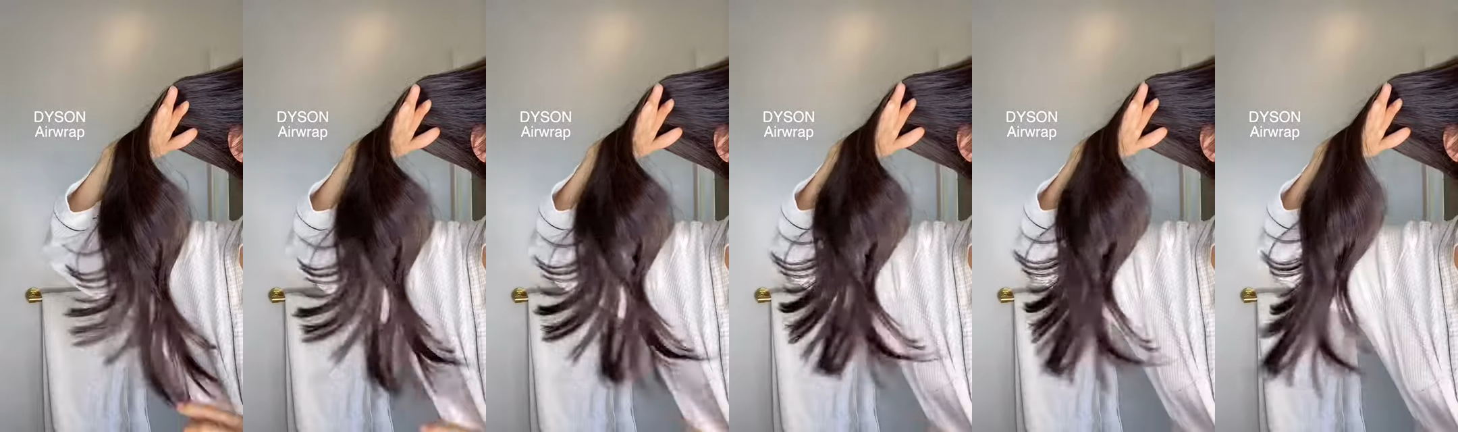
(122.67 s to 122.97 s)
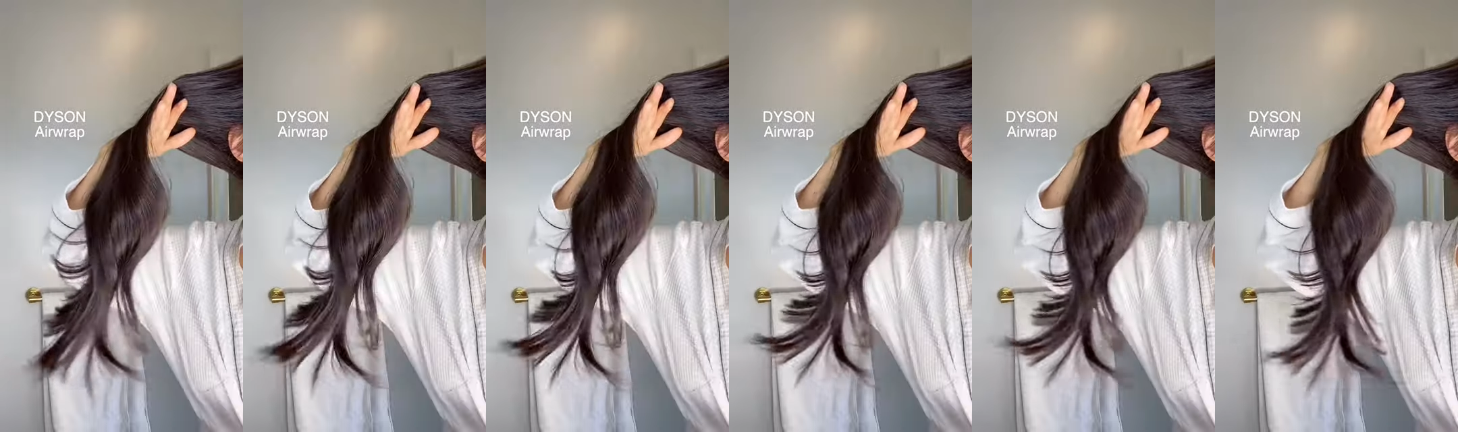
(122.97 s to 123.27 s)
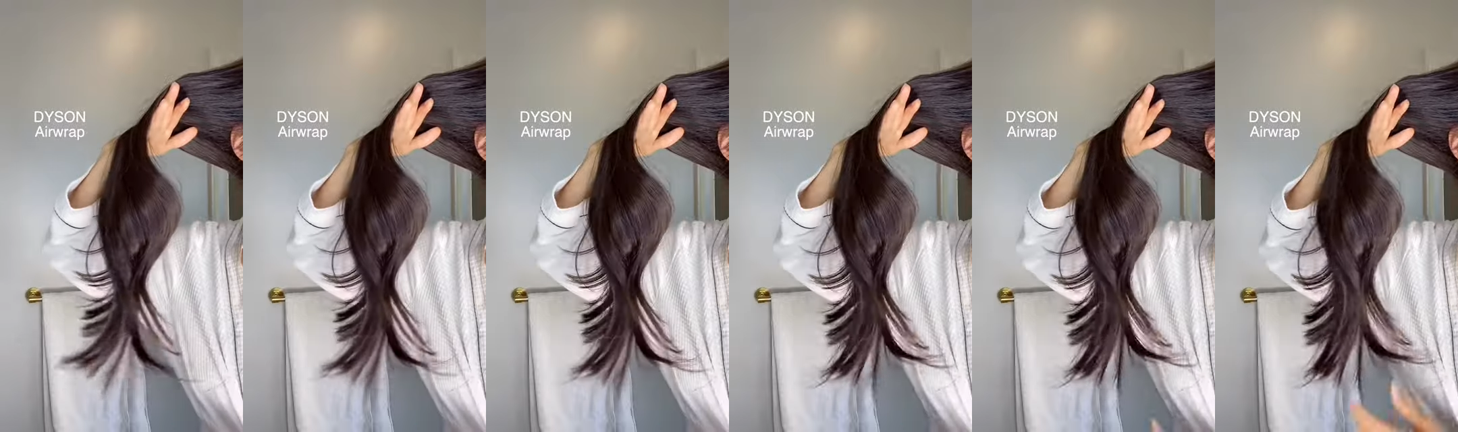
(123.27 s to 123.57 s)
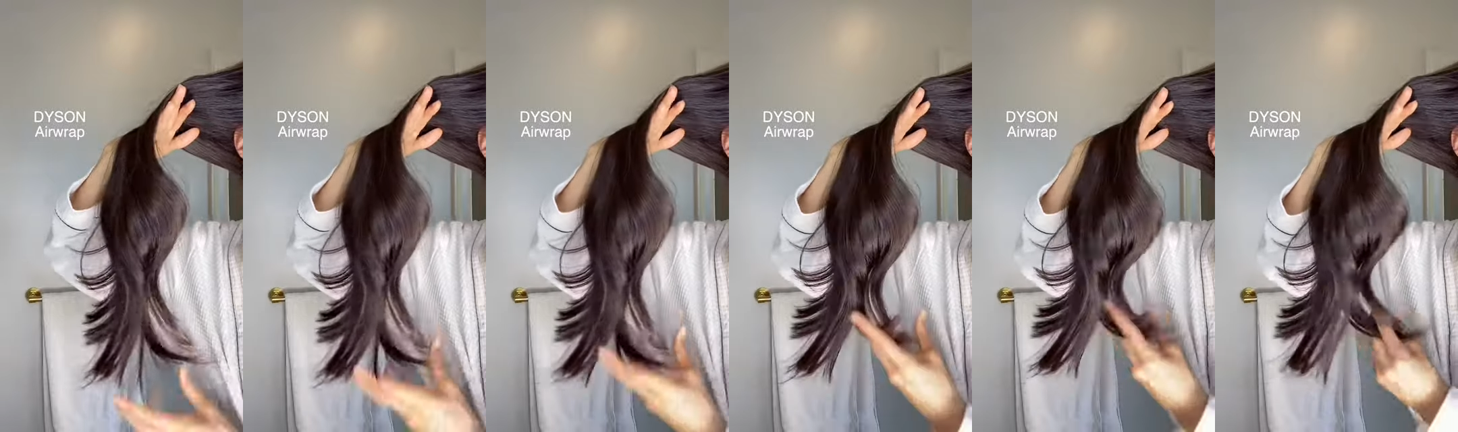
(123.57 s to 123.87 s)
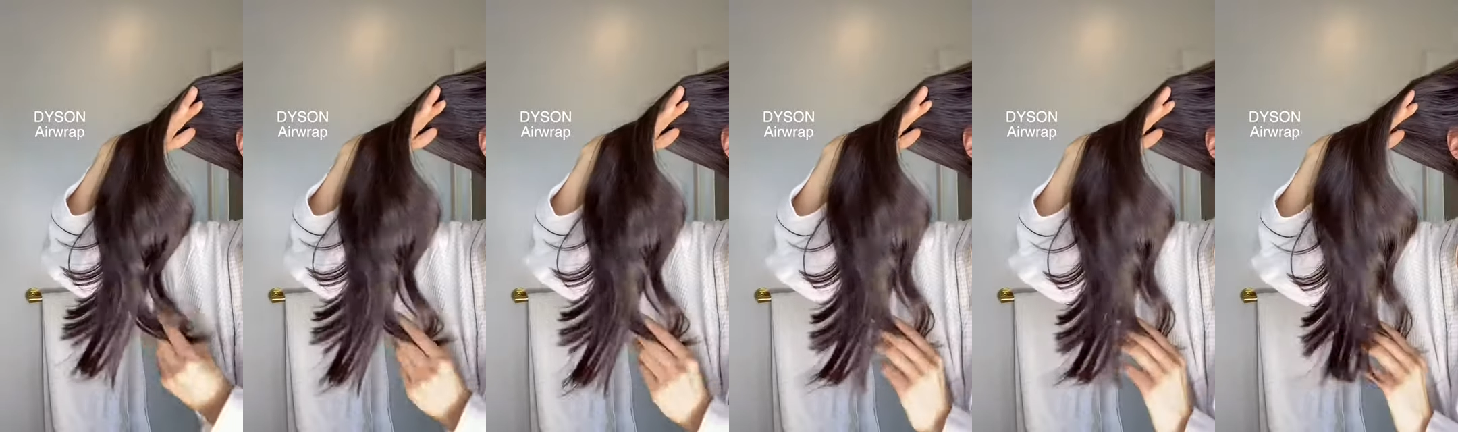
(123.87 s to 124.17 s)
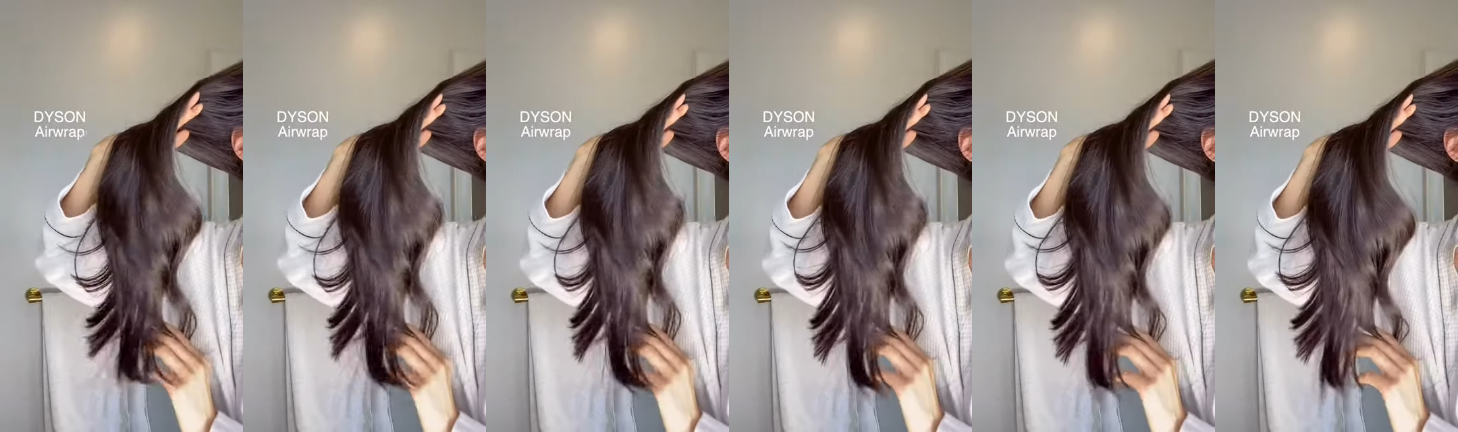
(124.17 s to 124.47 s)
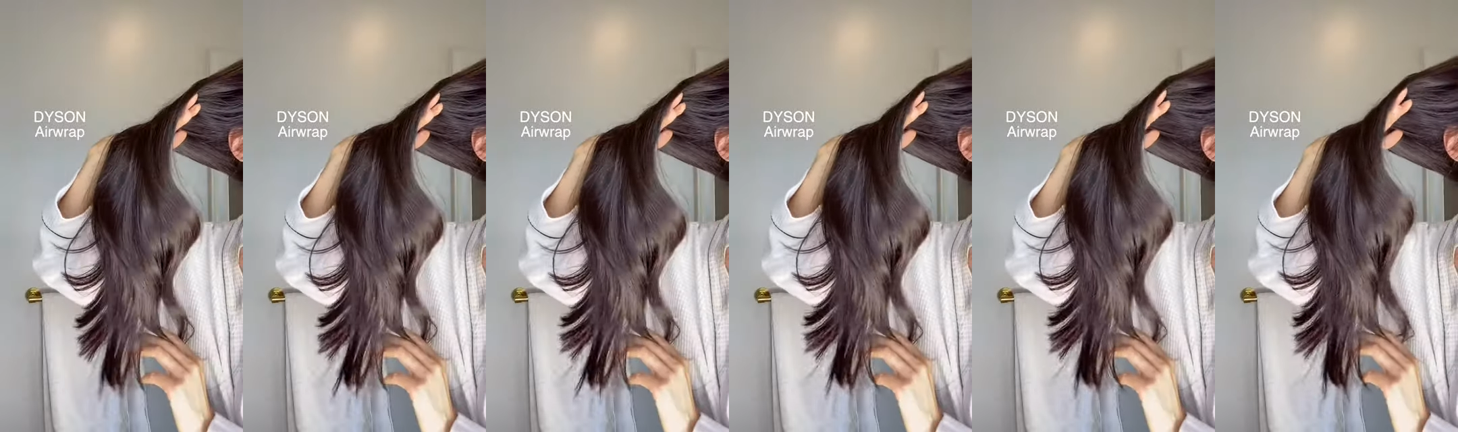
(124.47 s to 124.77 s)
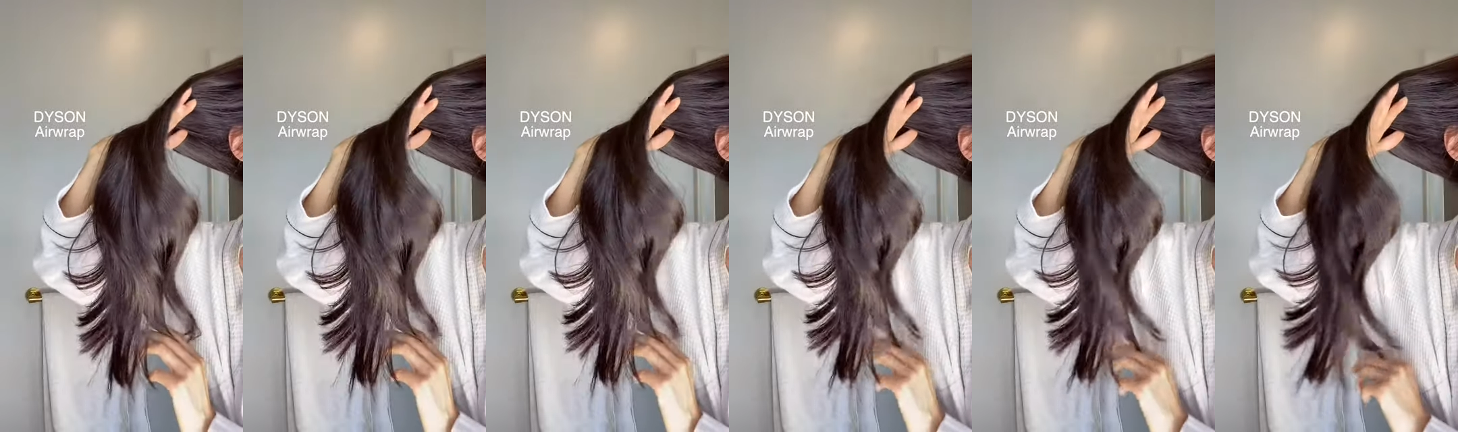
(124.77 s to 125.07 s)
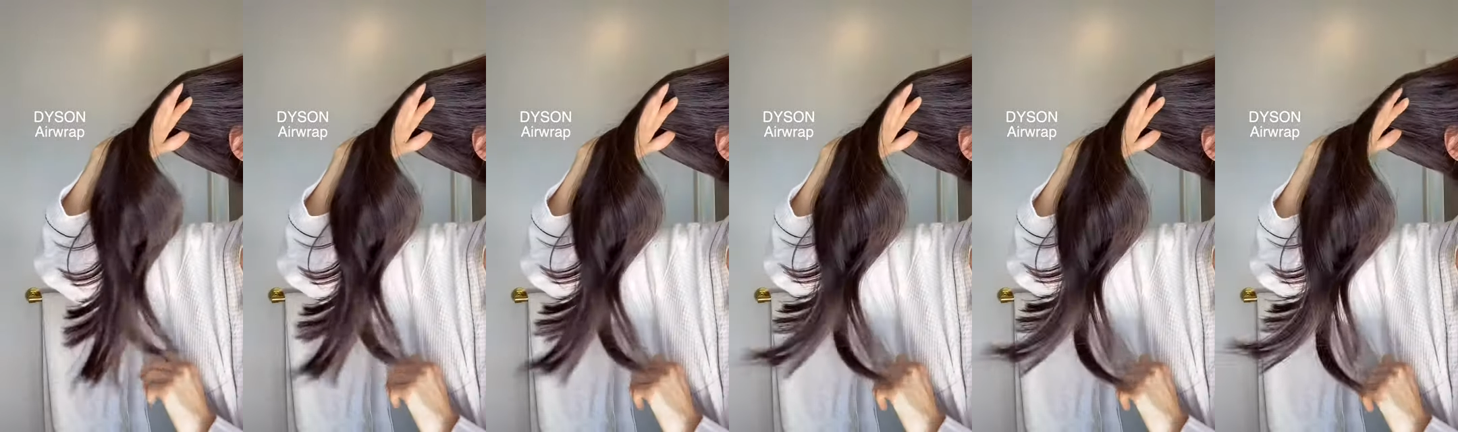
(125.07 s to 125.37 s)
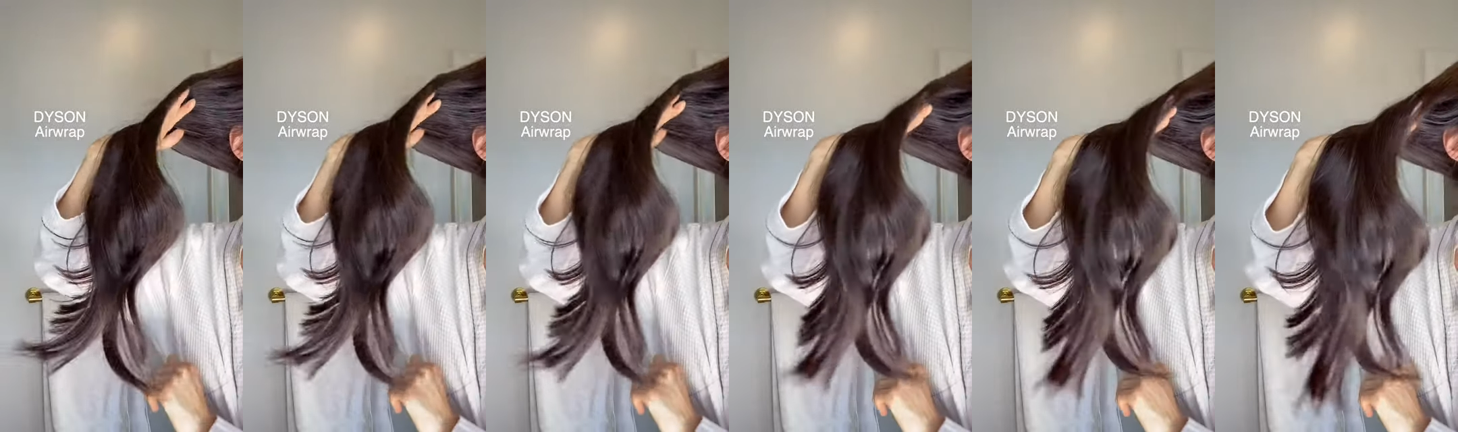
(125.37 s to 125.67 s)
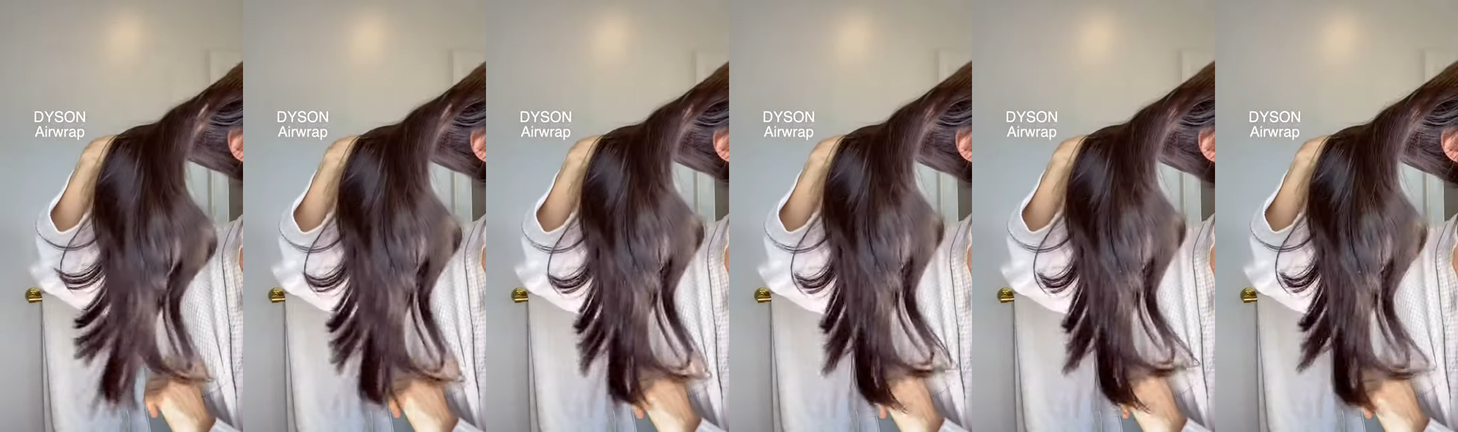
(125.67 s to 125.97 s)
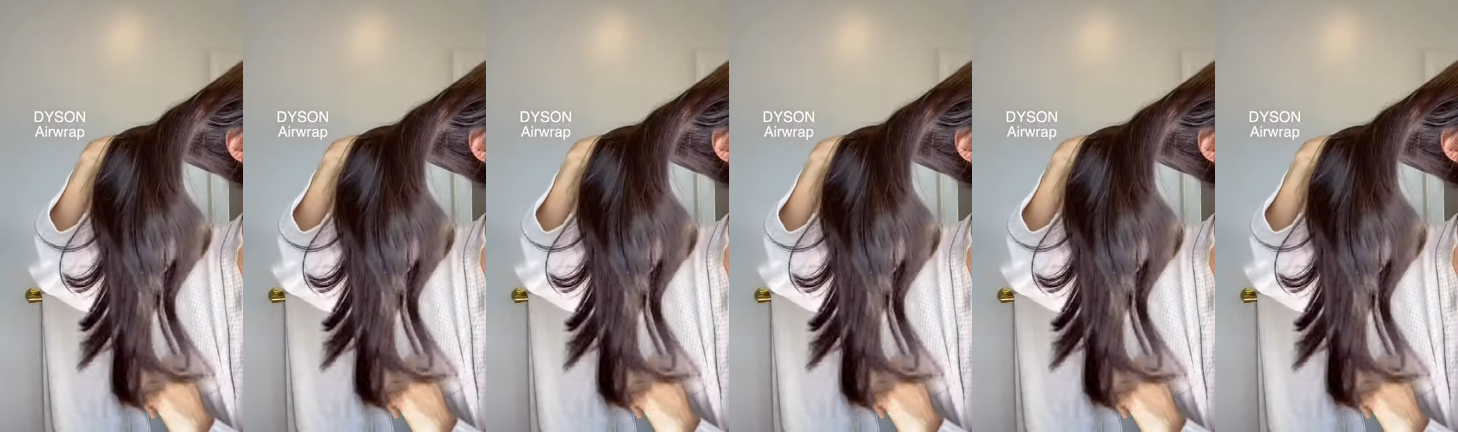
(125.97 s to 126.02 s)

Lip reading: [unreadable: no face in view]